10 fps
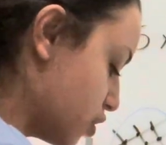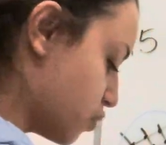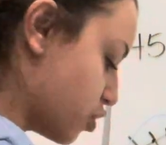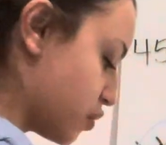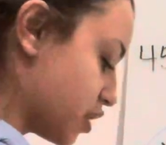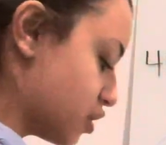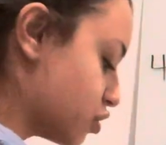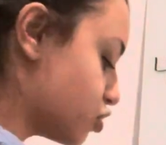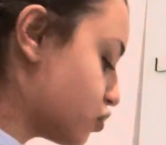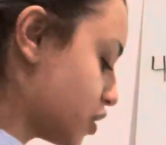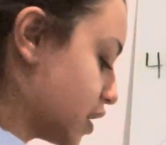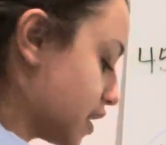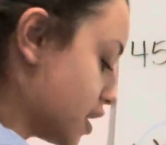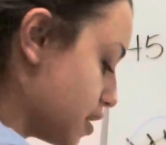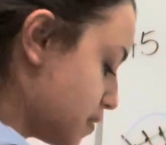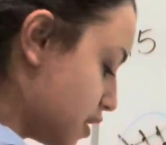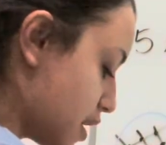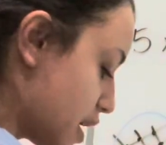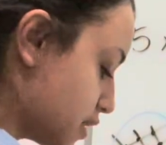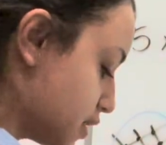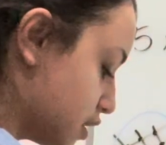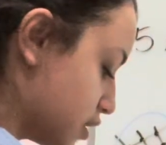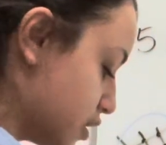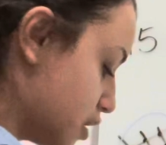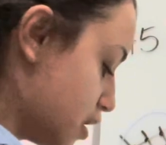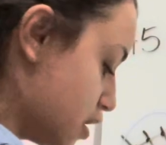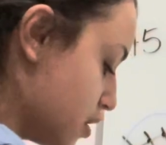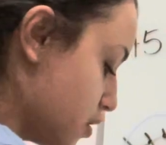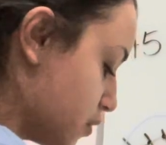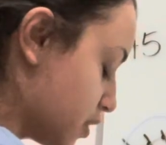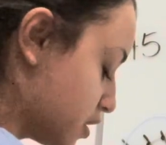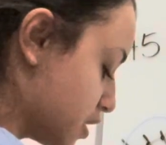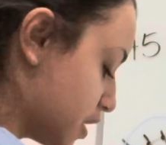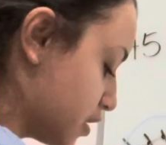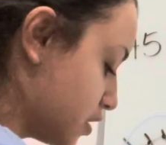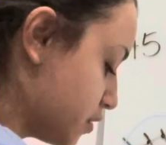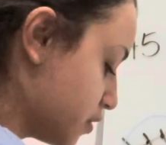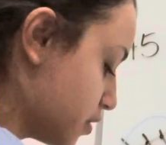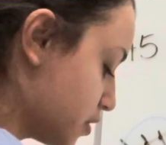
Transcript: What are we gonna do? We're gonna keep the last digit. We're gonna take this,